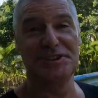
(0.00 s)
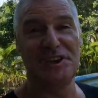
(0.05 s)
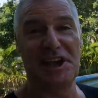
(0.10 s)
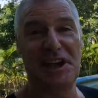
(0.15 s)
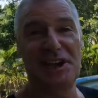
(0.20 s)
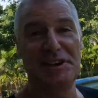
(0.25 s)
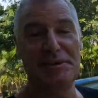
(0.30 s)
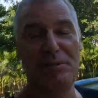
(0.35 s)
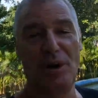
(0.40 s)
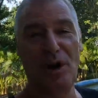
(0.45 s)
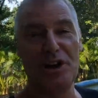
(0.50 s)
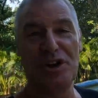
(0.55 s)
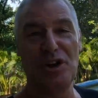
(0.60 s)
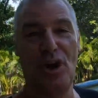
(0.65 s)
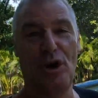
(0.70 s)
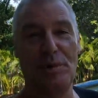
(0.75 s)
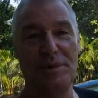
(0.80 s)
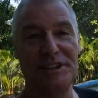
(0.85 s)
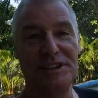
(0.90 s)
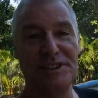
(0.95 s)
say in my
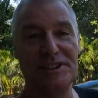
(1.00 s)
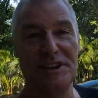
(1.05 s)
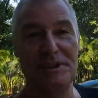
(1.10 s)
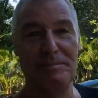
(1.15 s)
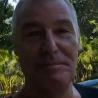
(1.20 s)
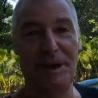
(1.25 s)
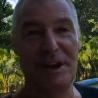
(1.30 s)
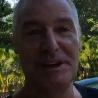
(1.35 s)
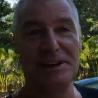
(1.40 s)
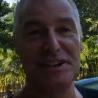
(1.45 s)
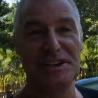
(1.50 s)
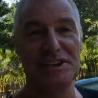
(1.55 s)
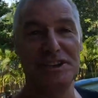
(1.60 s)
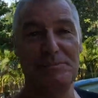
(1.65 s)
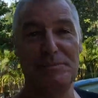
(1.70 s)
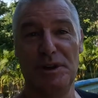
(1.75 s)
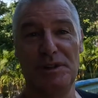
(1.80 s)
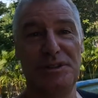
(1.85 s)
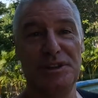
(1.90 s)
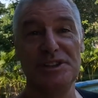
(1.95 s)
comments that Marcus
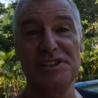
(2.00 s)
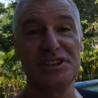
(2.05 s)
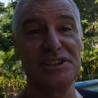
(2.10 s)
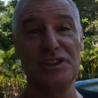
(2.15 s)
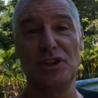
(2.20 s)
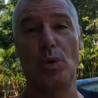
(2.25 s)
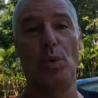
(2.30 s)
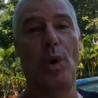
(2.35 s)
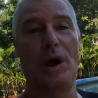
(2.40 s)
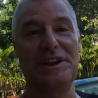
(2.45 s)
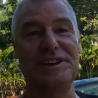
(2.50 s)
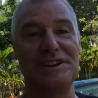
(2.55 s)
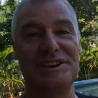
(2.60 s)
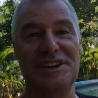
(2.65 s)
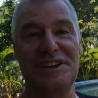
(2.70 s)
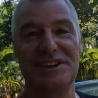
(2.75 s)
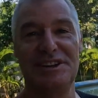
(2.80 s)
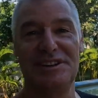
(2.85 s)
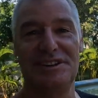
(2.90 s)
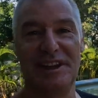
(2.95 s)
Smith isn't the wonder
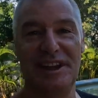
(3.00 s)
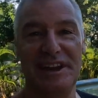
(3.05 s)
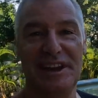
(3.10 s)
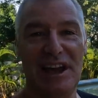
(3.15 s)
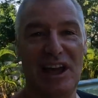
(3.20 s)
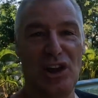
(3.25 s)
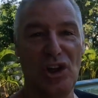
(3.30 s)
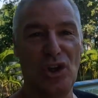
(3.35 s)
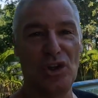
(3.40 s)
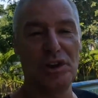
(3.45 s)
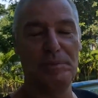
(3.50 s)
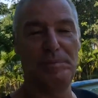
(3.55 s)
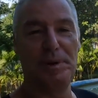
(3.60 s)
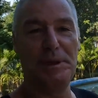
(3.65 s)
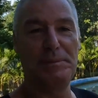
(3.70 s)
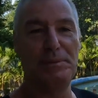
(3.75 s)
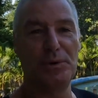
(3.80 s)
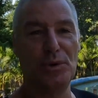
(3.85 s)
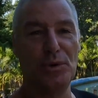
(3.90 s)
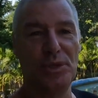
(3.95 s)
kid that a lot of
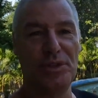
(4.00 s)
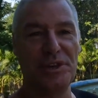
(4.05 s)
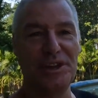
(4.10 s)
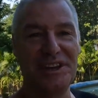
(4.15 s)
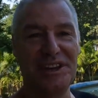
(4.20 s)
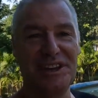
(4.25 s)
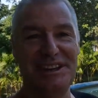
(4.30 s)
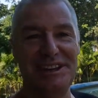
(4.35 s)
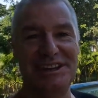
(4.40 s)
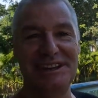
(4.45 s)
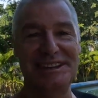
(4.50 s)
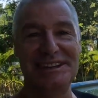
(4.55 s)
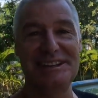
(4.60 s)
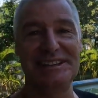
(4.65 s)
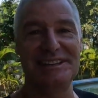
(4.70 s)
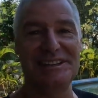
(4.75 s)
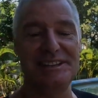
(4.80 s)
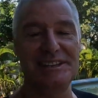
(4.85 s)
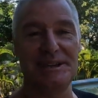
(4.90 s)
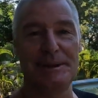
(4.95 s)
people think he
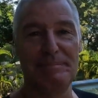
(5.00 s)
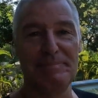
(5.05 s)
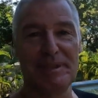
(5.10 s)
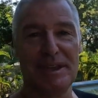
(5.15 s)
is,